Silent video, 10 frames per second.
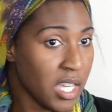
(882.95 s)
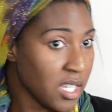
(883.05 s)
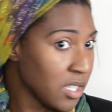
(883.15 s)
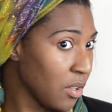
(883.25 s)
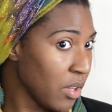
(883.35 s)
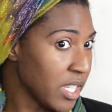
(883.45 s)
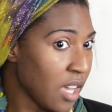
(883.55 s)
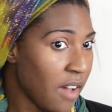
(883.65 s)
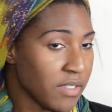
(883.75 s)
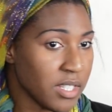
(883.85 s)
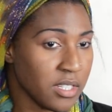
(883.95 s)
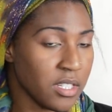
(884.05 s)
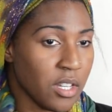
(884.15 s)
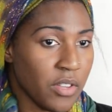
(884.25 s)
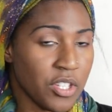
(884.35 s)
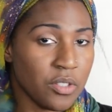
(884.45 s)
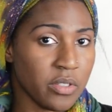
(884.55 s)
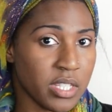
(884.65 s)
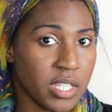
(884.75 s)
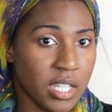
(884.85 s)
So it's often, you know, that you'll
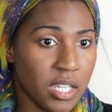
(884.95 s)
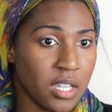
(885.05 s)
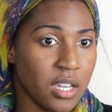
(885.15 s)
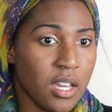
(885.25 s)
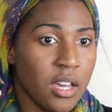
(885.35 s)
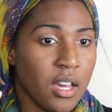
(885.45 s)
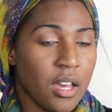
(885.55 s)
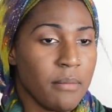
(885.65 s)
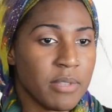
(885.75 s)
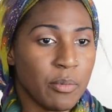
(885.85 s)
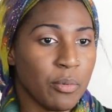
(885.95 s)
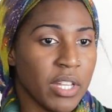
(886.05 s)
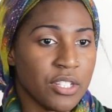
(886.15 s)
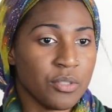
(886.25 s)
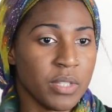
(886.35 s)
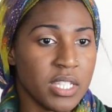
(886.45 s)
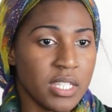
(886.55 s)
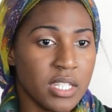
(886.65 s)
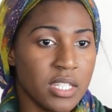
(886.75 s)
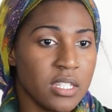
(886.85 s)
see some people like to twist
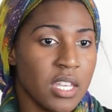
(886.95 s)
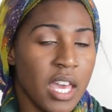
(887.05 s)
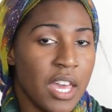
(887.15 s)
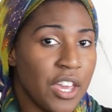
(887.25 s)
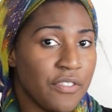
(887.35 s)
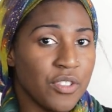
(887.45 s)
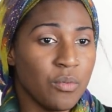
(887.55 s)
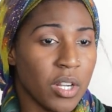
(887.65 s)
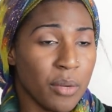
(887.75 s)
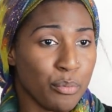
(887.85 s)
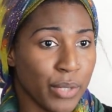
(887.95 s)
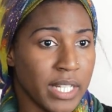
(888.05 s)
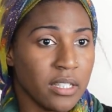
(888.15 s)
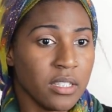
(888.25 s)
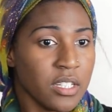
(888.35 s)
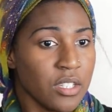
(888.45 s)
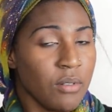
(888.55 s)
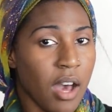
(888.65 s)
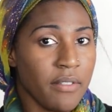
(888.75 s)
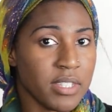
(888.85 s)
these. If you want a braided look, you
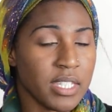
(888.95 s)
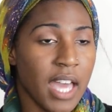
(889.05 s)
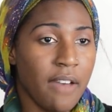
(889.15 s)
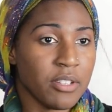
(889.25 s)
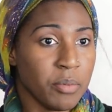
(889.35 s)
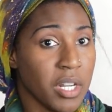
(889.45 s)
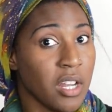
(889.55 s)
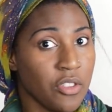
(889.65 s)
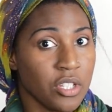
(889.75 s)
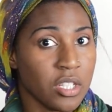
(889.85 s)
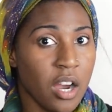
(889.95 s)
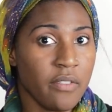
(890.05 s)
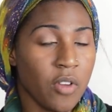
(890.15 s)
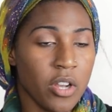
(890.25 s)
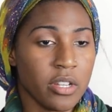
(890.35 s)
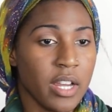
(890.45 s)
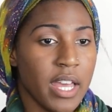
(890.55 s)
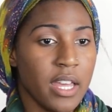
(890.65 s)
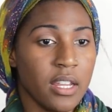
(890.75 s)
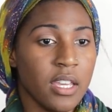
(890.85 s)
obviously have to put another scarf on your
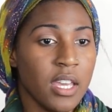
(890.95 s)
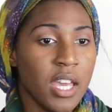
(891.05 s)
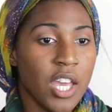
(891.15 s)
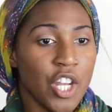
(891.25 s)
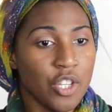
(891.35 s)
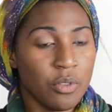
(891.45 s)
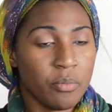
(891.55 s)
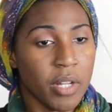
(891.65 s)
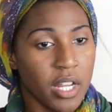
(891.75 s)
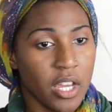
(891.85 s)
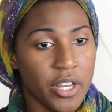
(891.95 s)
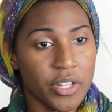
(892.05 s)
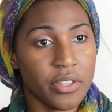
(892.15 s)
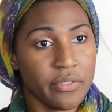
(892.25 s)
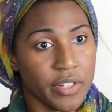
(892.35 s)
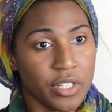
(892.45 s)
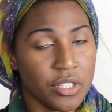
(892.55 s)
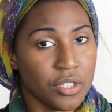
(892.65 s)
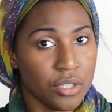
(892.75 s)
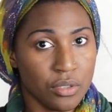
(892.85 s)
head, and you would put it under the
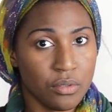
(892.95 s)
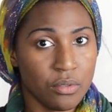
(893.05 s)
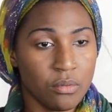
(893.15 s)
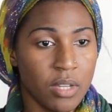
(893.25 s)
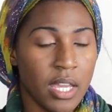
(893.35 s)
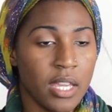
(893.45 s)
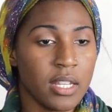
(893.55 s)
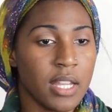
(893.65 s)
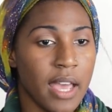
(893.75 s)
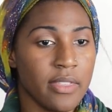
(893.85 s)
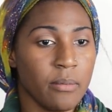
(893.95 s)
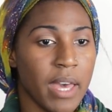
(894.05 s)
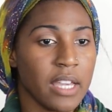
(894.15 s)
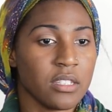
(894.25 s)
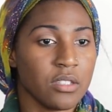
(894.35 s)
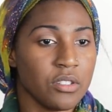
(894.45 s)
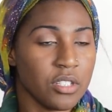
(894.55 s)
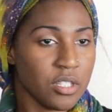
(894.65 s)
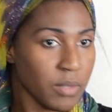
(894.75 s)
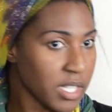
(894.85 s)
first two, not in the back. So you
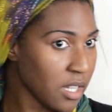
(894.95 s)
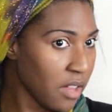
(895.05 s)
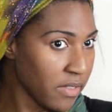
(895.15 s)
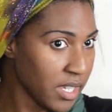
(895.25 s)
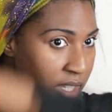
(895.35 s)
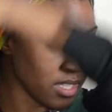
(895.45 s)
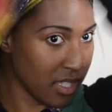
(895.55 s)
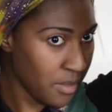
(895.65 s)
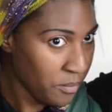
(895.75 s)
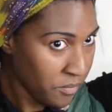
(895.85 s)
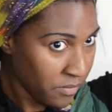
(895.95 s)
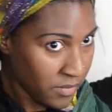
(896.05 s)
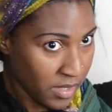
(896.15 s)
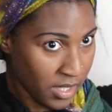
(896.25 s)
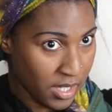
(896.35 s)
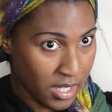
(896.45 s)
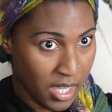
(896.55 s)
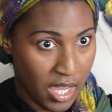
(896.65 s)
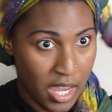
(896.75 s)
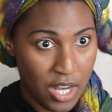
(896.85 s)
just twist all these,
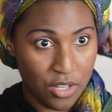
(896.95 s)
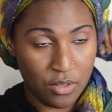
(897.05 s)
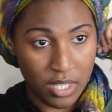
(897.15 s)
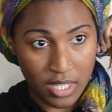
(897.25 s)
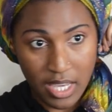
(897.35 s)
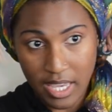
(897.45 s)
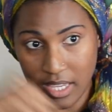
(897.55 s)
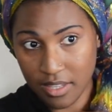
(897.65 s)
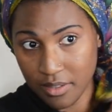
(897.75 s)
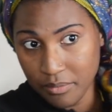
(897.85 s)
and you can like